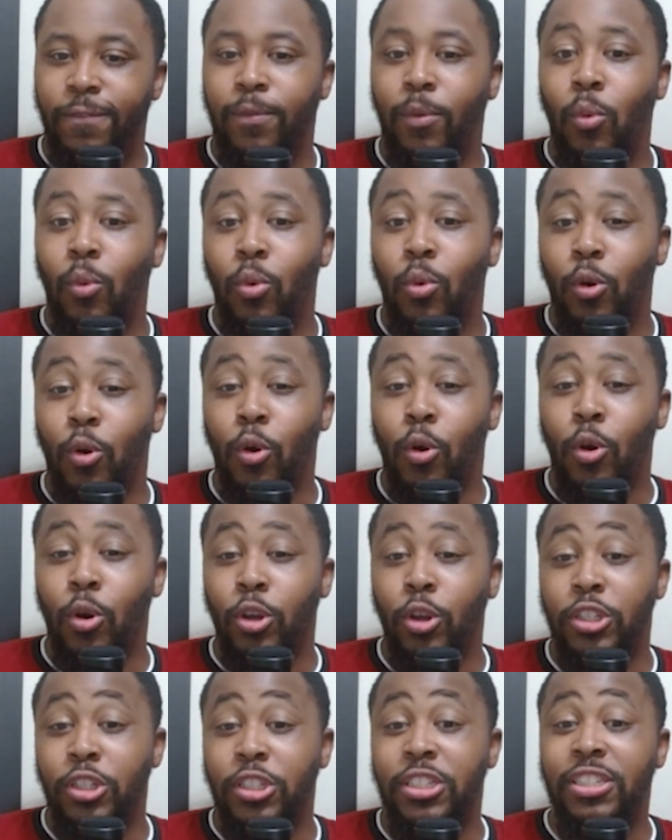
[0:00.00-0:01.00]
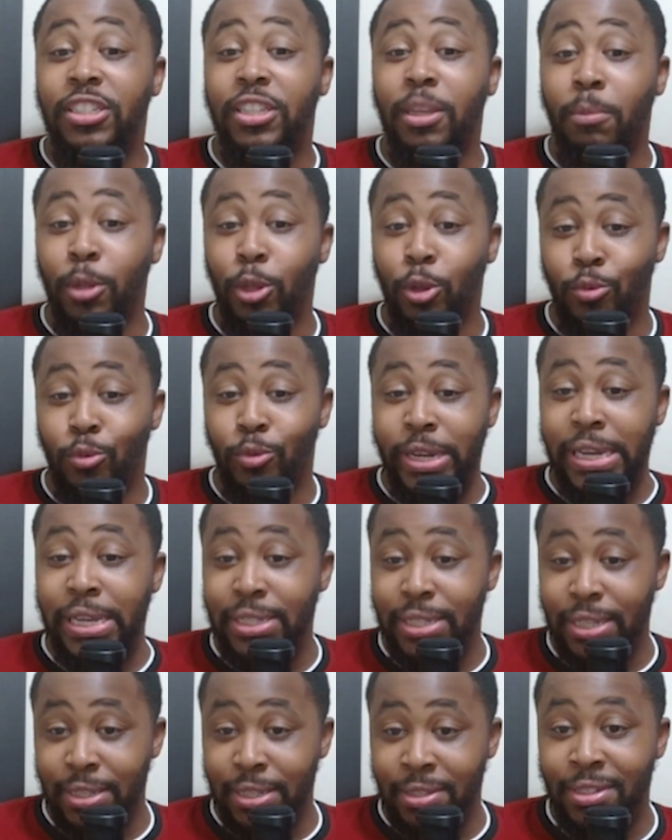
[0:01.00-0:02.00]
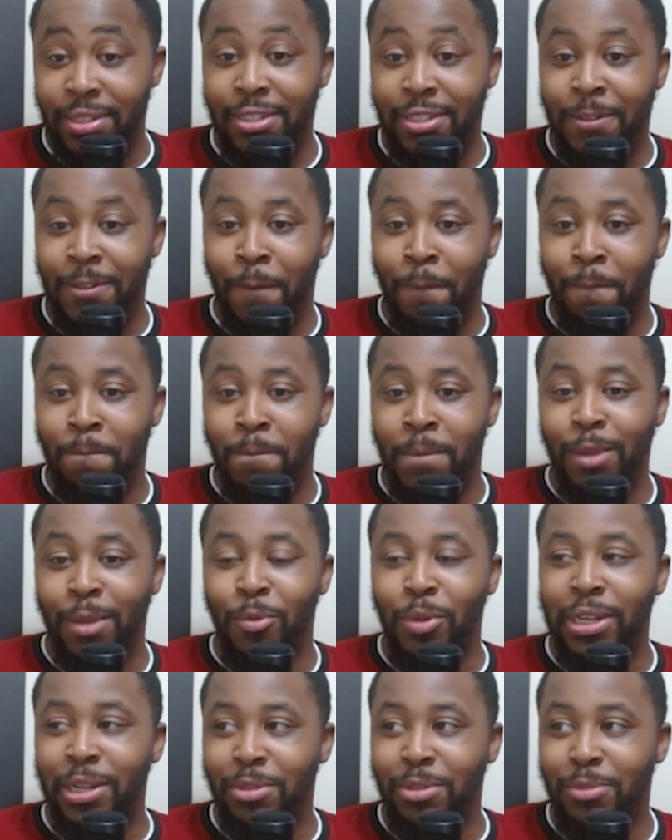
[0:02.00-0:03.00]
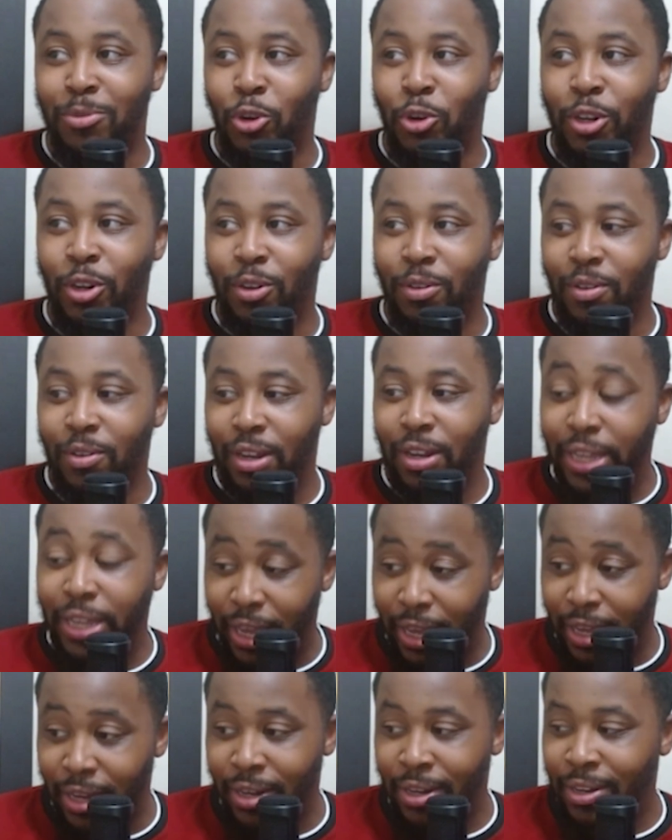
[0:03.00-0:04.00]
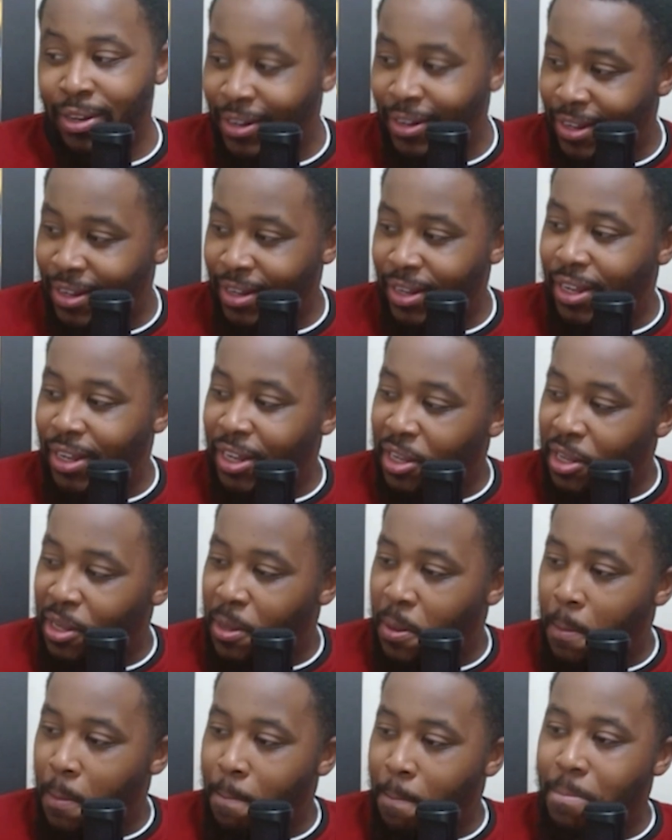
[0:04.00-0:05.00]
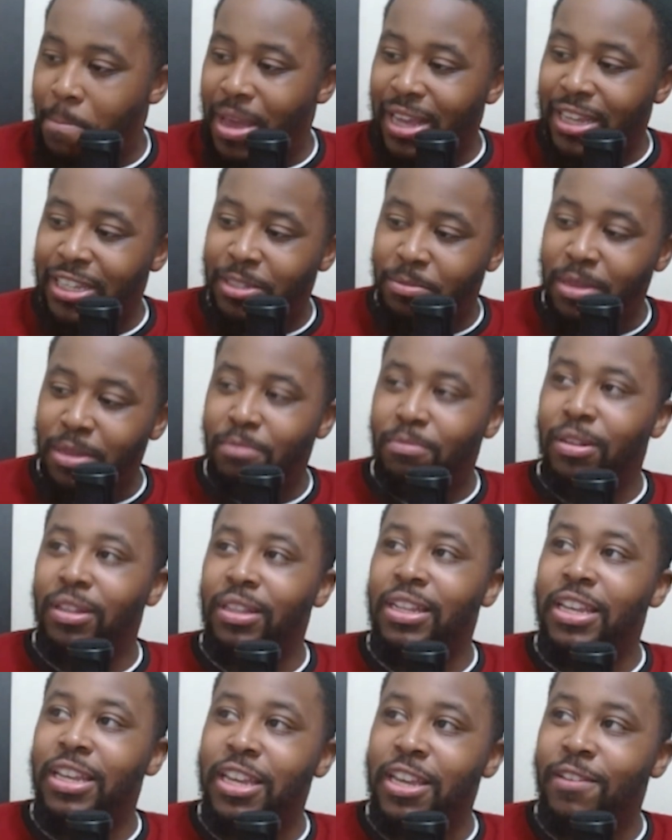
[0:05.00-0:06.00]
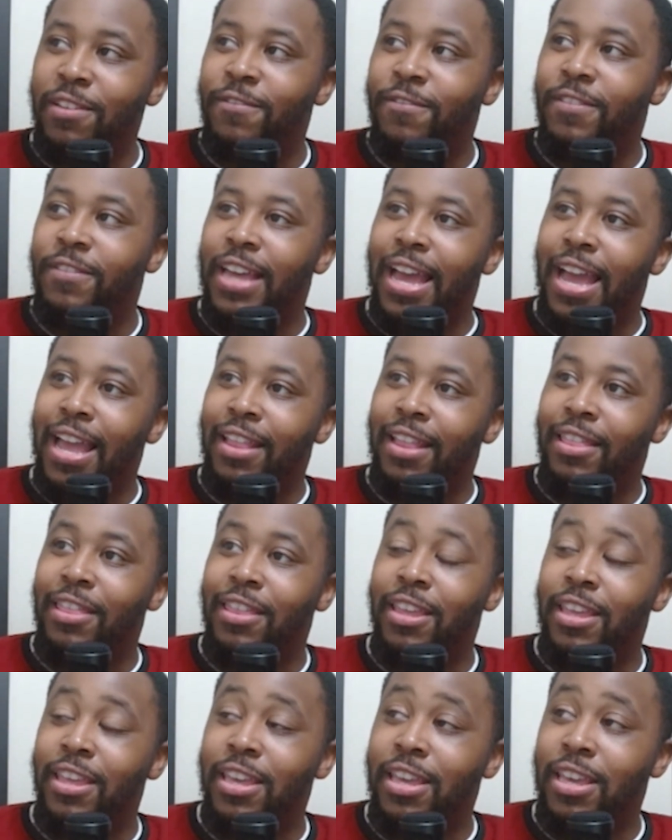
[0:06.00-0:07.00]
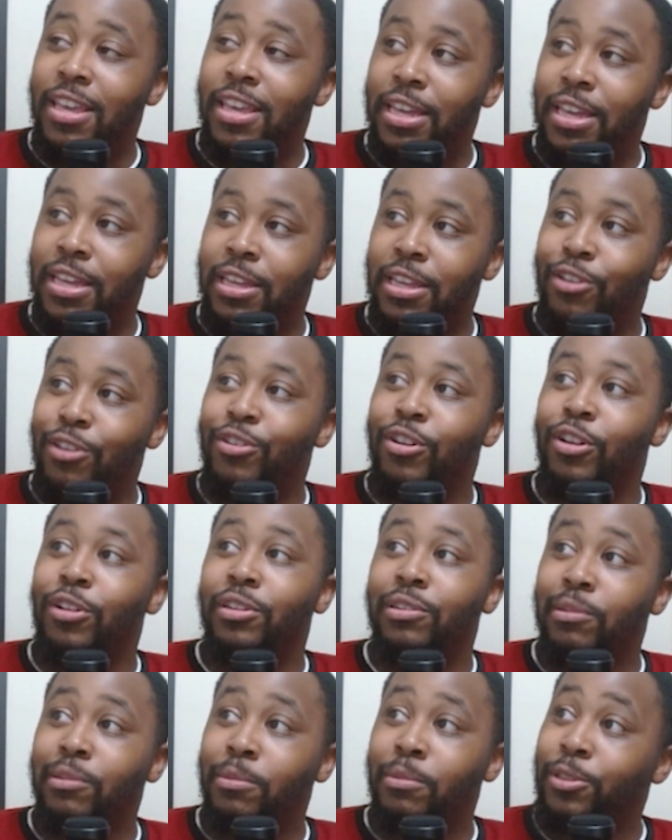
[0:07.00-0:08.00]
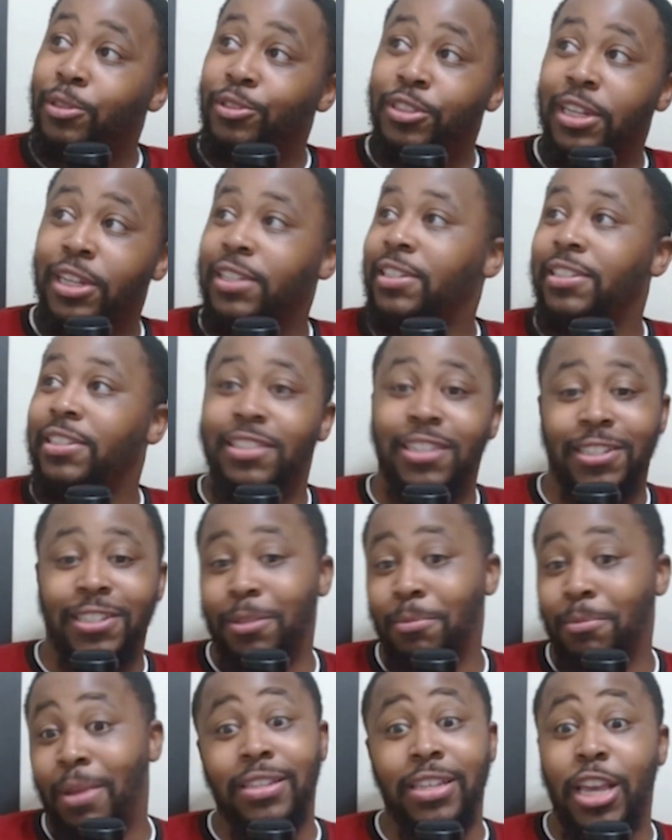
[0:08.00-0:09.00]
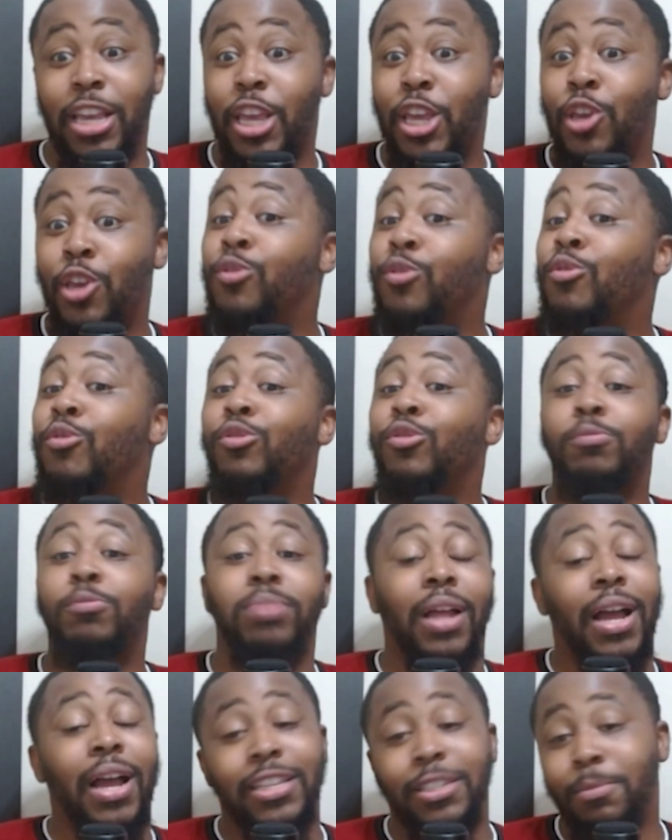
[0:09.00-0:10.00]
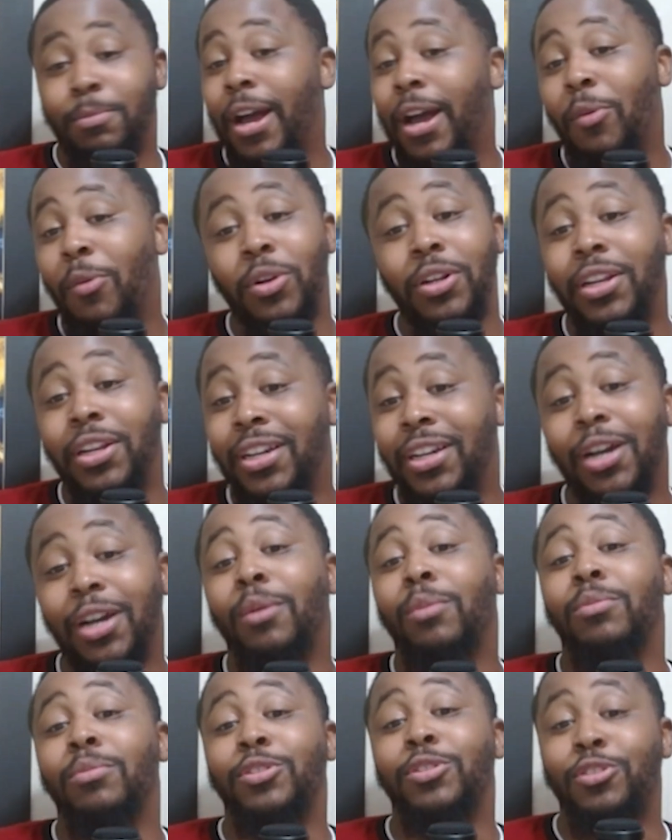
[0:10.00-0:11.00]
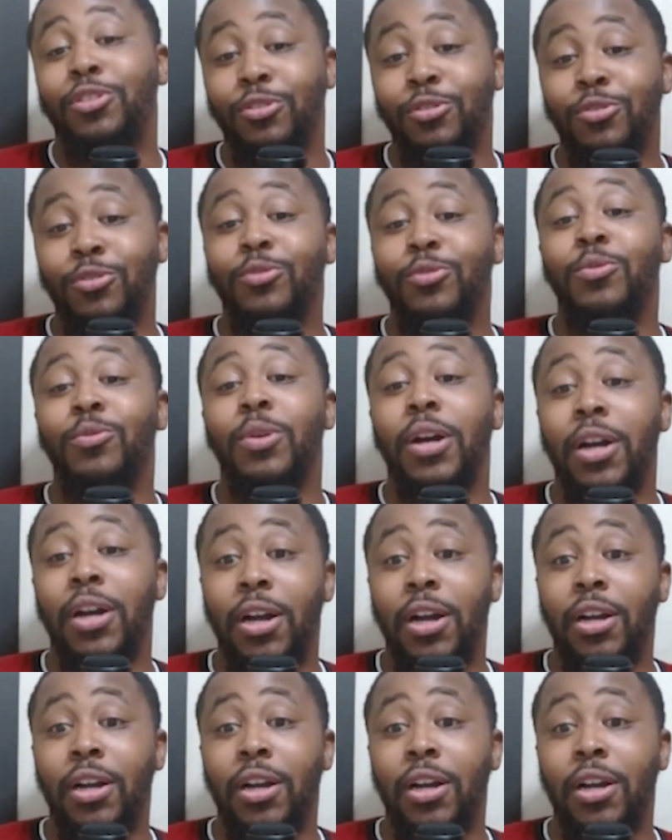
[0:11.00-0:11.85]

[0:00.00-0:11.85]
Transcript: for similar reasons, what he was going again, makes me believe that the criminal justice system has a huge blind spot when it comes to